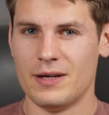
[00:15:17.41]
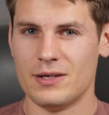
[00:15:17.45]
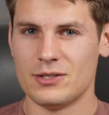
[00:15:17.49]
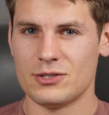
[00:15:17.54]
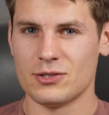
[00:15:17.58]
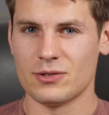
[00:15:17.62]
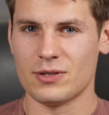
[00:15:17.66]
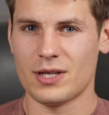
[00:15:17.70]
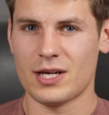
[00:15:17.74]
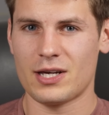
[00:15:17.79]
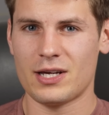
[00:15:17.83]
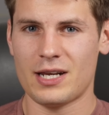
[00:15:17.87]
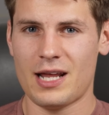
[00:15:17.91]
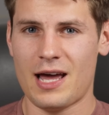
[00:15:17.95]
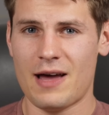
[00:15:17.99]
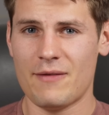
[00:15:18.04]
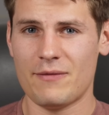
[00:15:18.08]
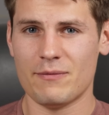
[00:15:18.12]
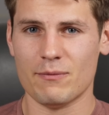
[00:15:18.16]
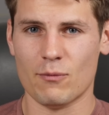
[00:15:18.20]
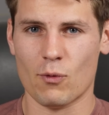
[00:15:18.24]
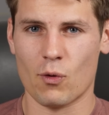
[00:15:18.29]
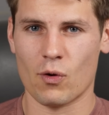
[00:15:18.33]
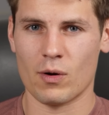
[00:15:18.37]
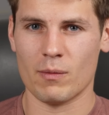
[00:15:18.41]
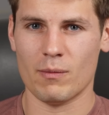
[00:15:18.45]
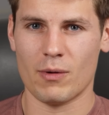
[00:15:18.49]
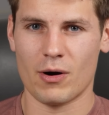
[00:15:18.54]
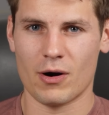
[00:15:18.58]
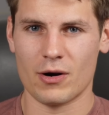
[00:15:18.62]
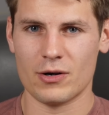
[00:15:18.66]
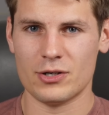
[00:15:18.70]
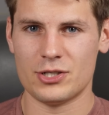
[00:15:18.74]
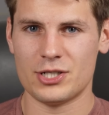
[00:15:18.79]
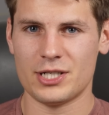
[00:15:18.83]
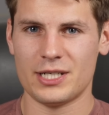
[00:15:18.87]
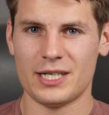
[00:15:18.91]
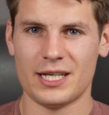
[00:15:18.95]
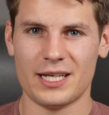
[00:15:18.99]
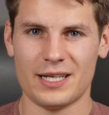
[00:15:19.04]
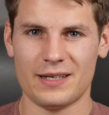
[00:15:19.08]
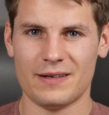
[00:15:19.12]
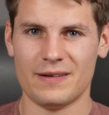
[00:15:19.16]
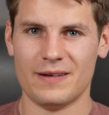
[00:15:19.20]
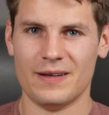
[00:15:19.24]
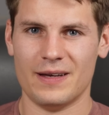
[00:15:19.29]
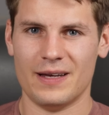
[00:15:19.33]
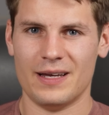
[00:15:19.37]
So they could have more margin
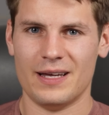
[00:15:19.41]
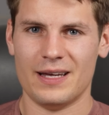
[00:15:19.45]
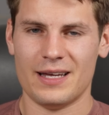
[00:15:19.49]
and